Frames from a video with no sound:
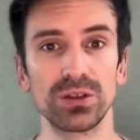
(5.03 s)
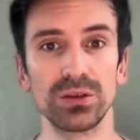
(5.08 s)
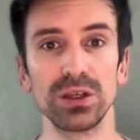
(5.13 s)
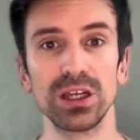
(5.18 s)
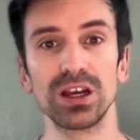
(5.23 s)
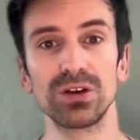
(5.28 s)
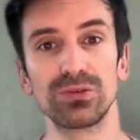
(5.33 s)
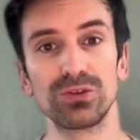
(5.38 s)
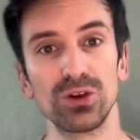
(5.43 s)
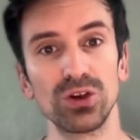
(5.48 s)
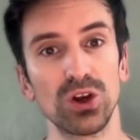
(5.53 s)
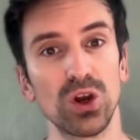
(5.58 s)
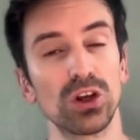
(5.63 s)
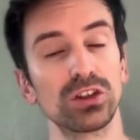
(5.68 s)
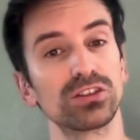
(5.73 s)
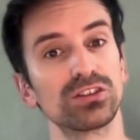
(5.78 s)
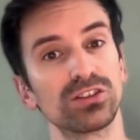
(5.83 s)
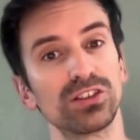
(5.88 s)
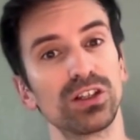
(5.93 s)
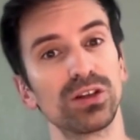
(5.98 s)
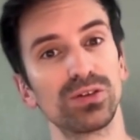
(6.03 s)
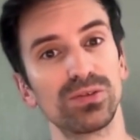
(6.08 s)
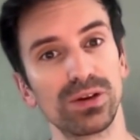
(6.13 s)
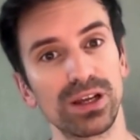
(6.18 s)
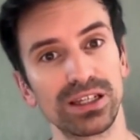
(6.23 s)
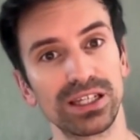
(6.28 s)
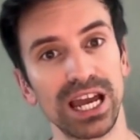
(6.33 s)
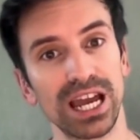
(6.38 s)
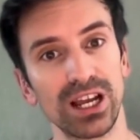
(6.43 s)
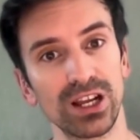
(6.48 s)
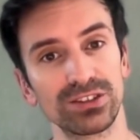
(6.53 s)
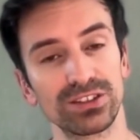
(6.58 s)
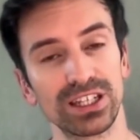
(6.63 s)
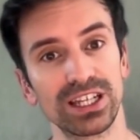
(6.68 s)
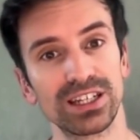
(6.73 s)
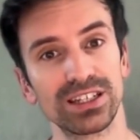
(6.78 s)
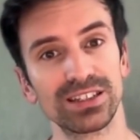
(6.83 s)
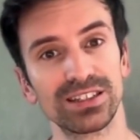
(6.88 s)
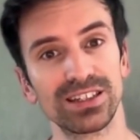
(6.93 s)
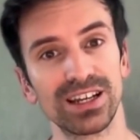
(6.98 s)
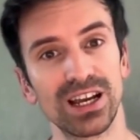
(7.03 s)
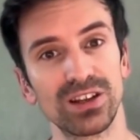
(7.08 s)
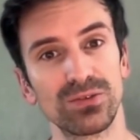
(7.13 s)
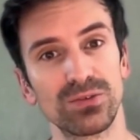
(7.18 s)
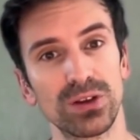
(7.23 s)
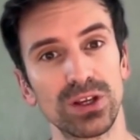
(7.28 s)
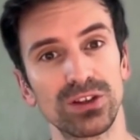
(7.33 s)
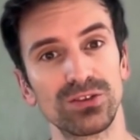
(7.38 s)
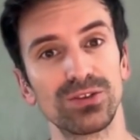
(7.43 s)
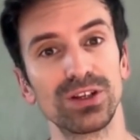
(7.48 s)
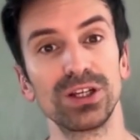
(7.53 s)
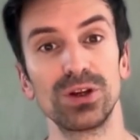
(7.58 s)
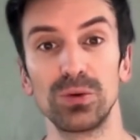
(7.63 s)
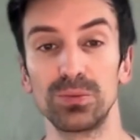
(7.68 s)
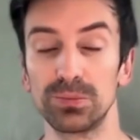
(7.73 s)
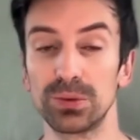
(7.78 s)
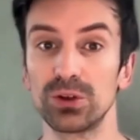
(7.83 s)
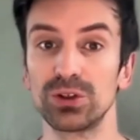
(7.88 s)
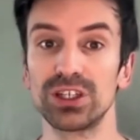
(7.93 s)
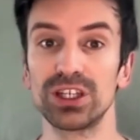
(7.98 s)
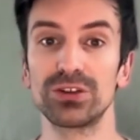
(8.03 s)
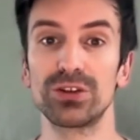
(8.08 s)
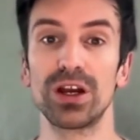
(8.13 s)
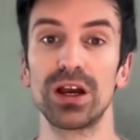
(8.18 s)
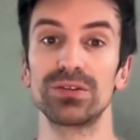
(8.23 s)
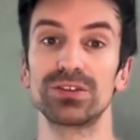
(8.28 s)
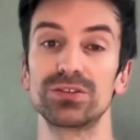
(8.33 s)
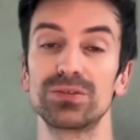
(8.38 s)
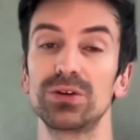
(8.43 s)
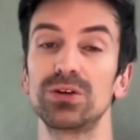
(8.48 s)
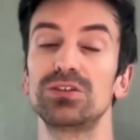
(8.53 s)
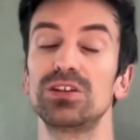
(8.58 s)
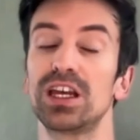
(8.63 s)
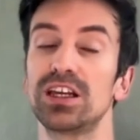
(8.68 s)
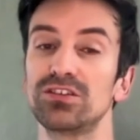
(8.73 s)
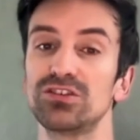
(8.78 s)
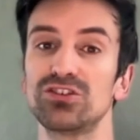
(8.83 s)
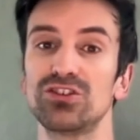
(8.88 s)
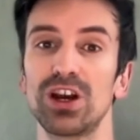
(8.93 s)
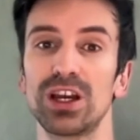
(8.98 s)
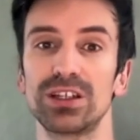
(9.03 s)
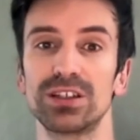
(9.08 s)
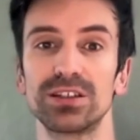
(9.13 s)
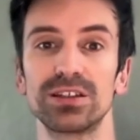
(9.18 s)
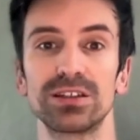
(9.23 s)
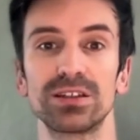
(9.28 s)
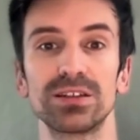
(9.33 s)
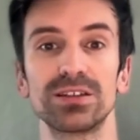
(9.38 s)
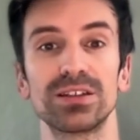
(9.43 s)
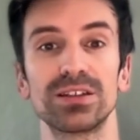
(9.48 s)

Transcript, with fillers: If your logs still feel chaotic and filtering or building graphs feels like a struggle,